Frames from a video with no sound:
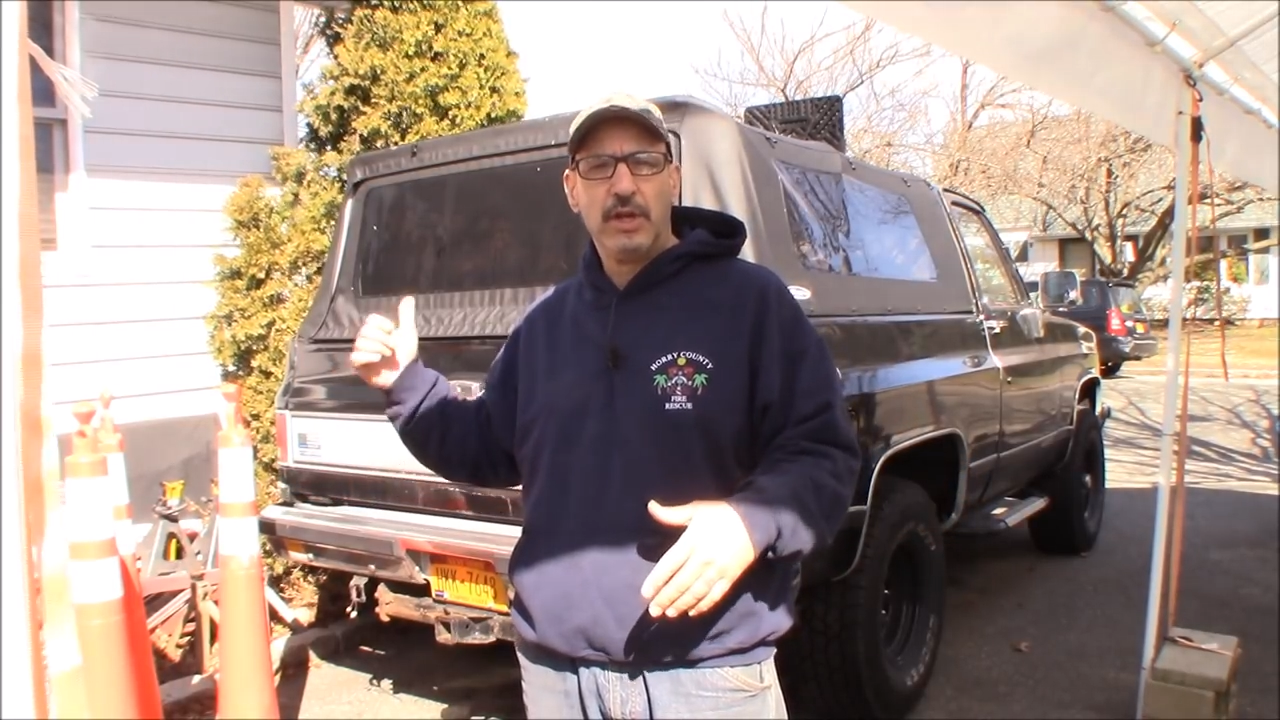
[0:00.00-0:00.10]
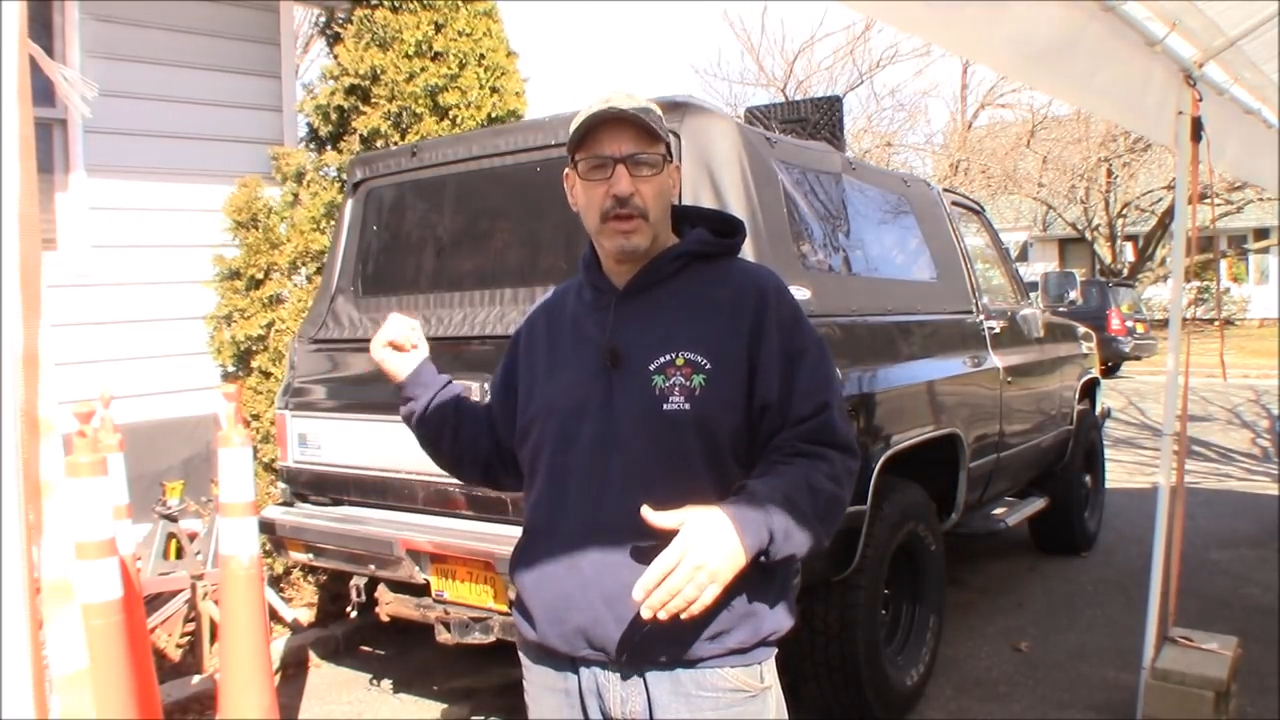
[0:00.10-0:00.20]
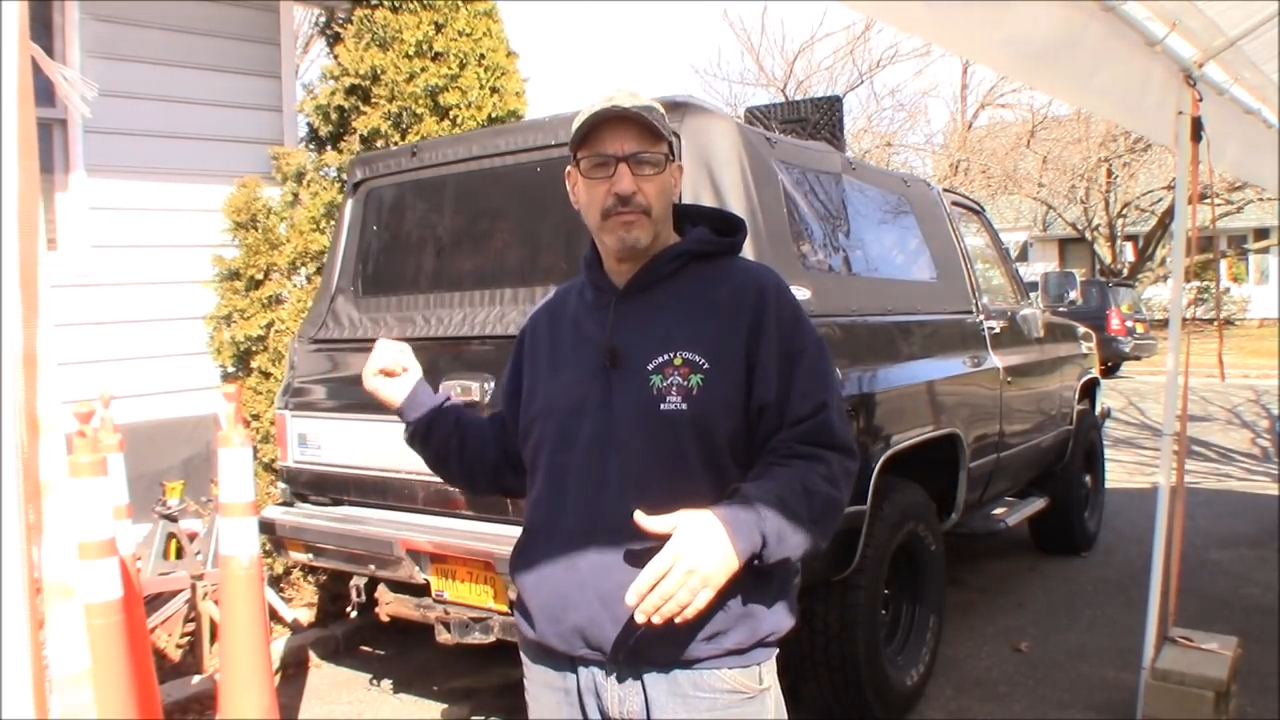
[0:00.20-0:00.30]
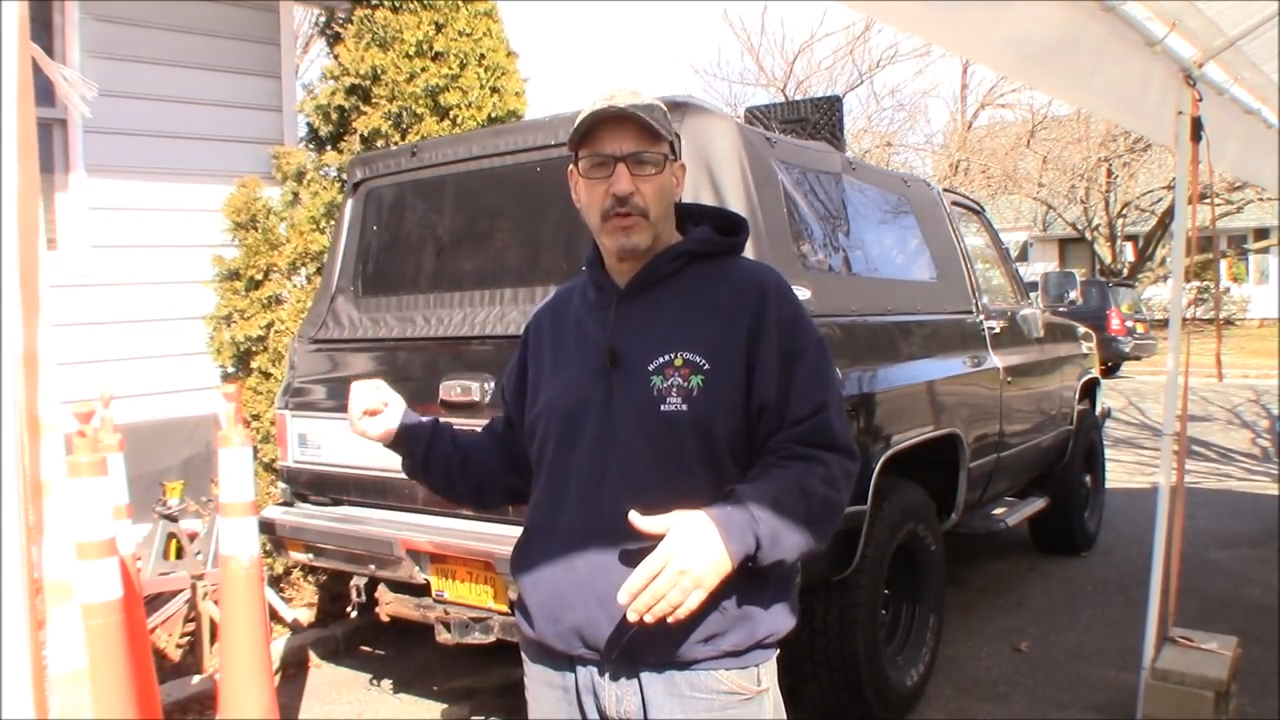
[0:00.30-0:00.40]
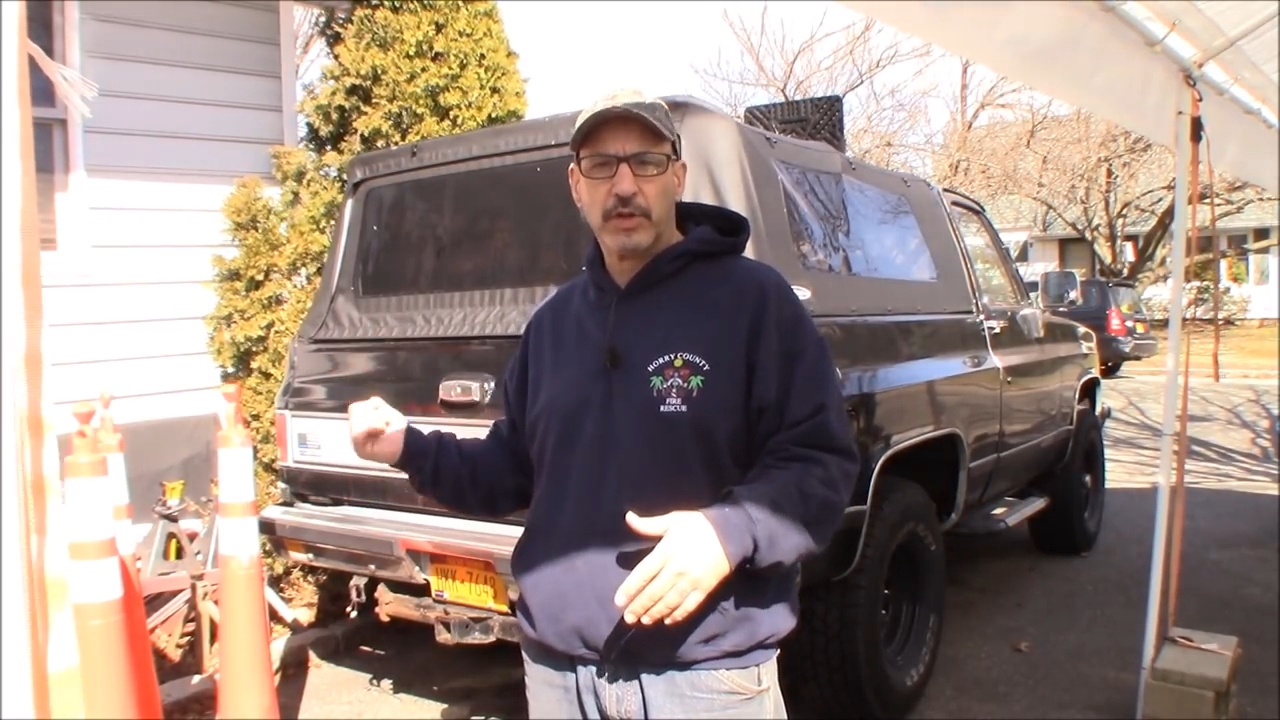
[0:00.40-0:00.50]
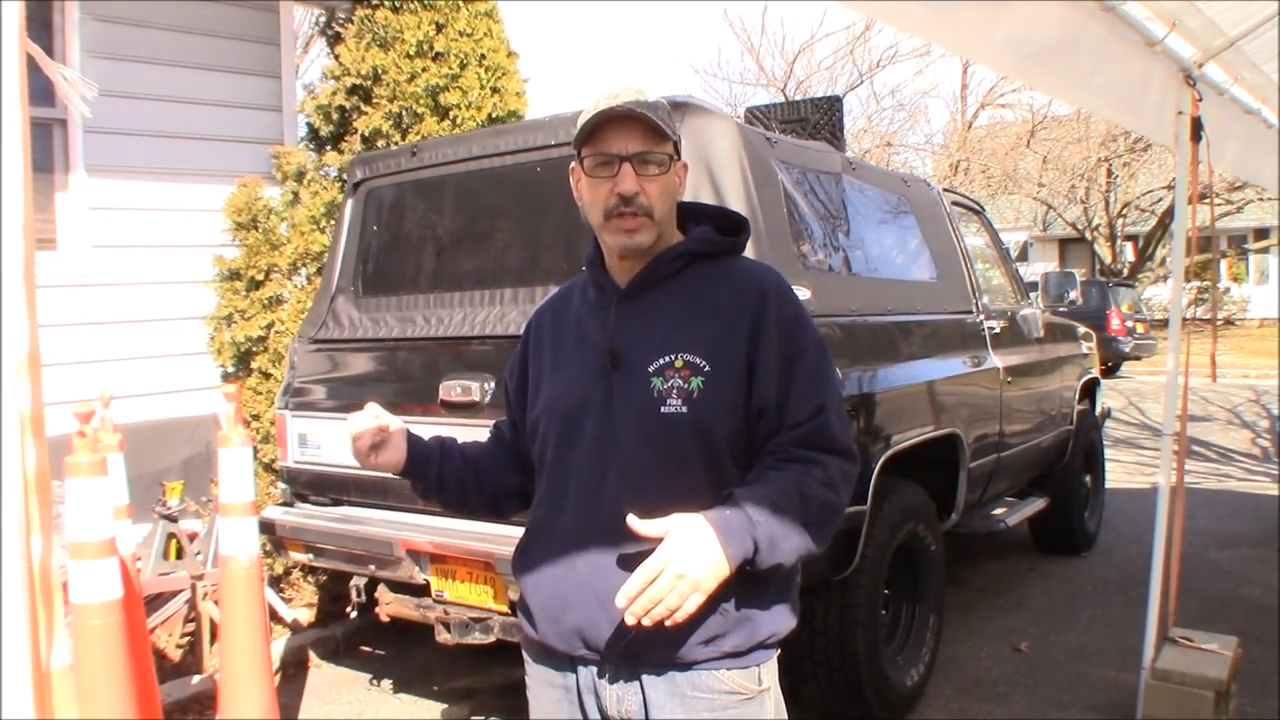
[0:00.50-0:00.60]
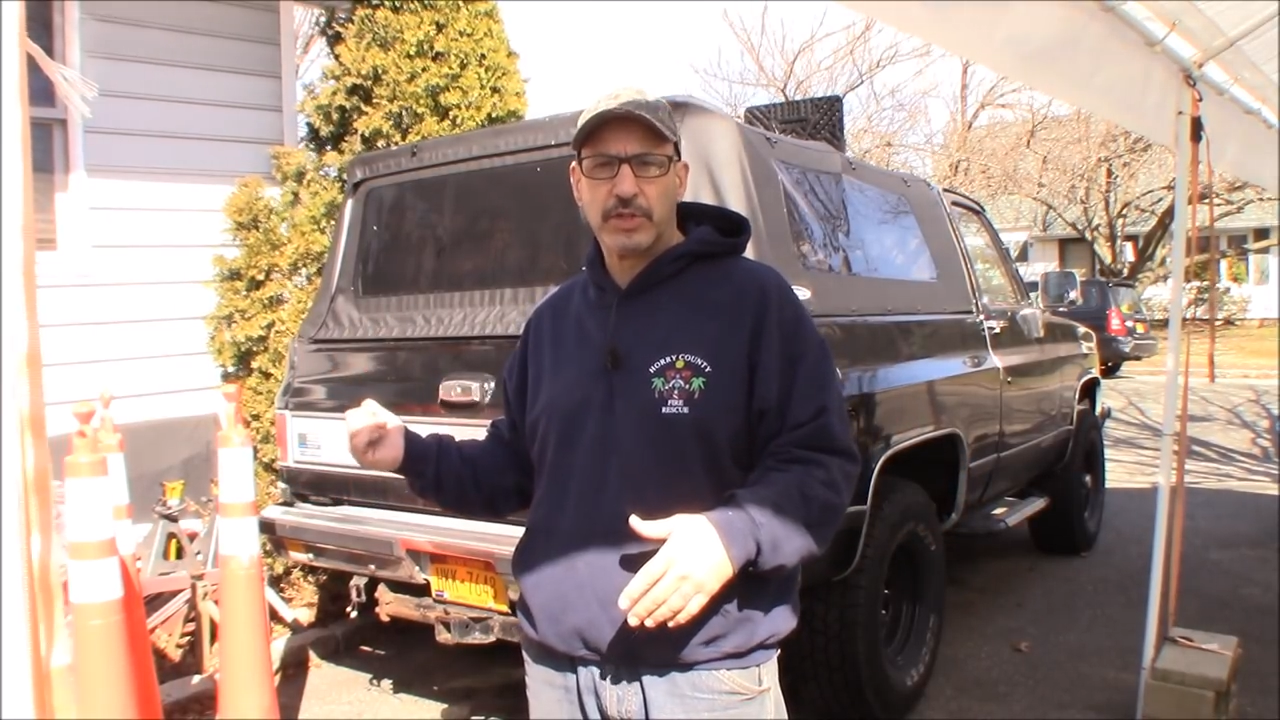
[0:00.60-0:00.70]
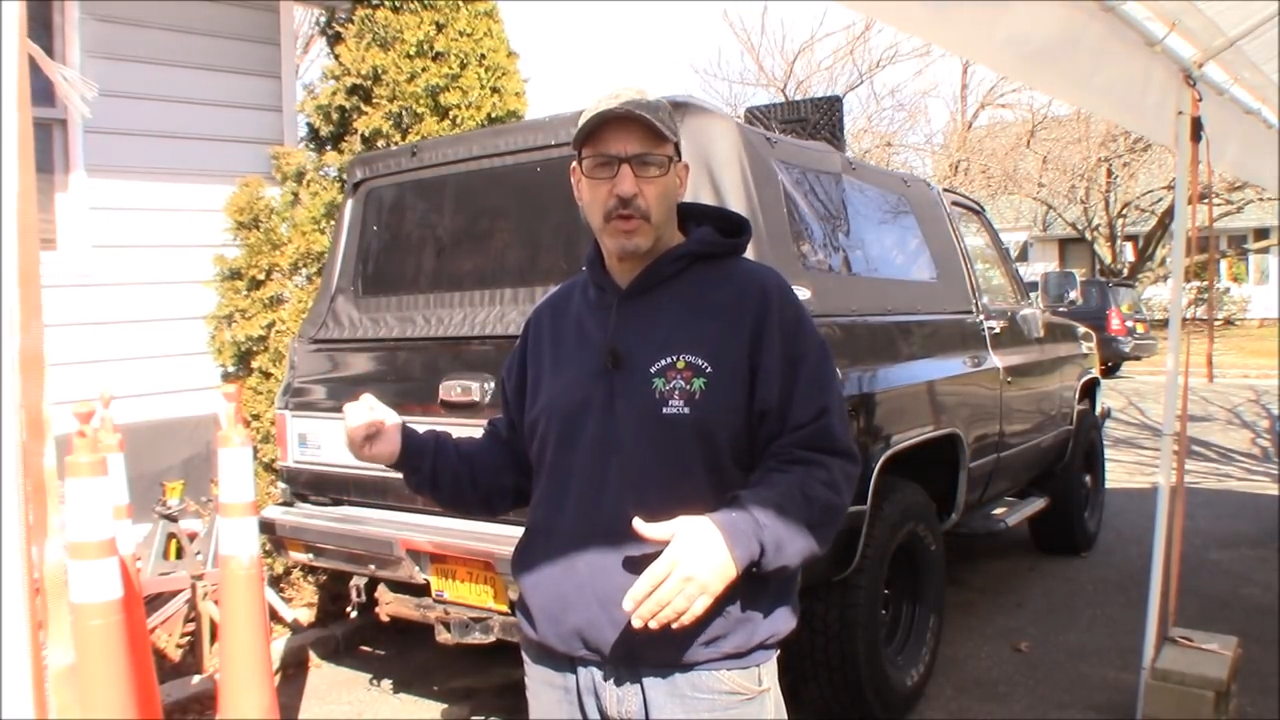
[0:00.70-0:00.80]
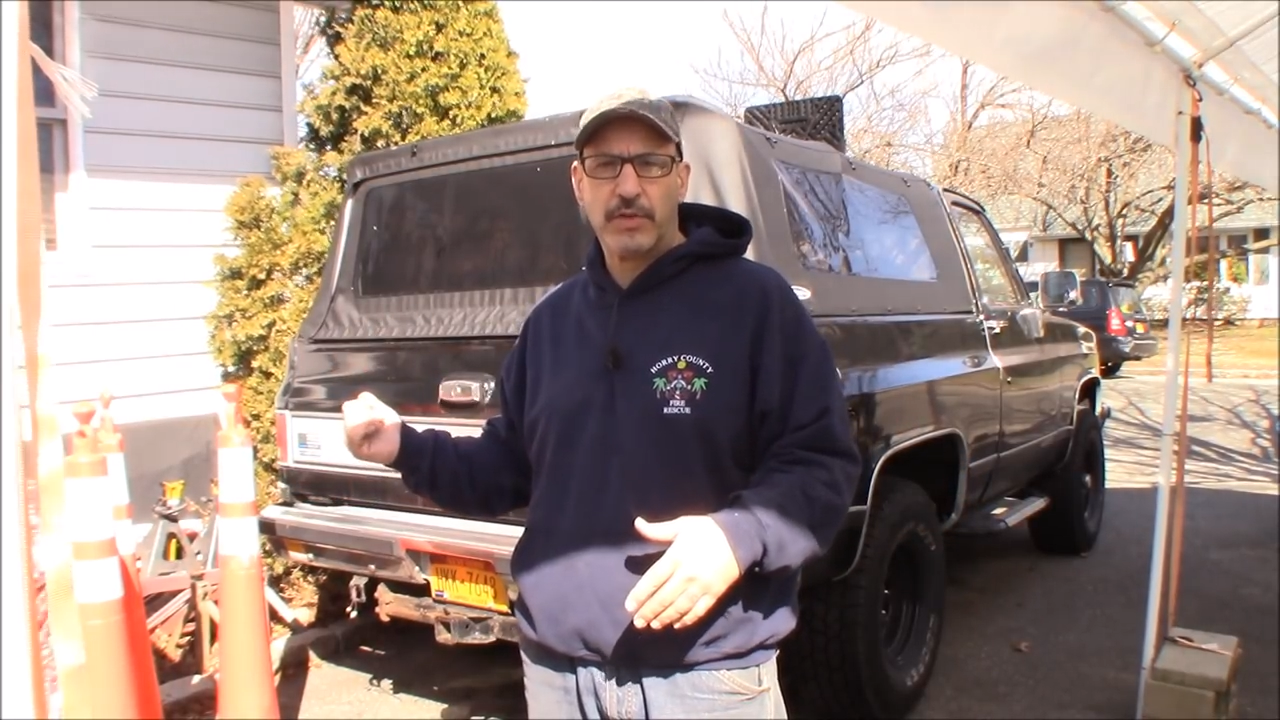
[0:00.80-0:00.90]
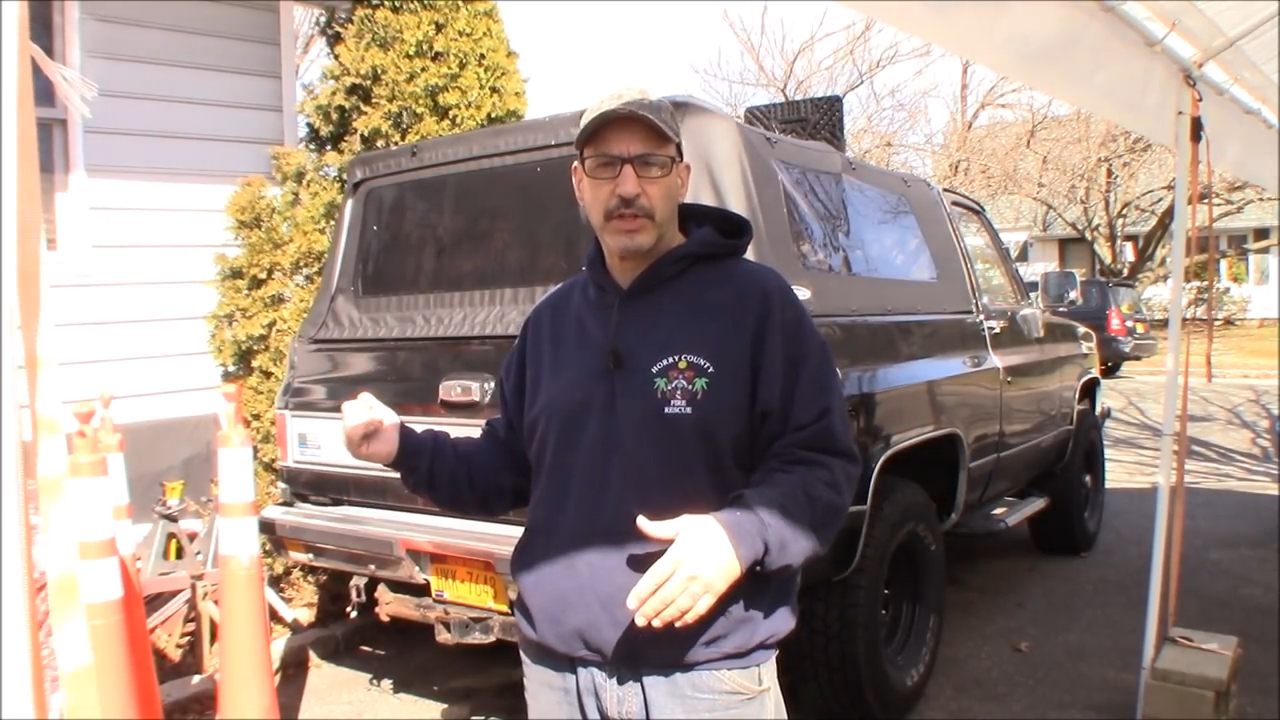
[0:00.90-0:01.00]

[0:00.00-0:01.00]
convert this over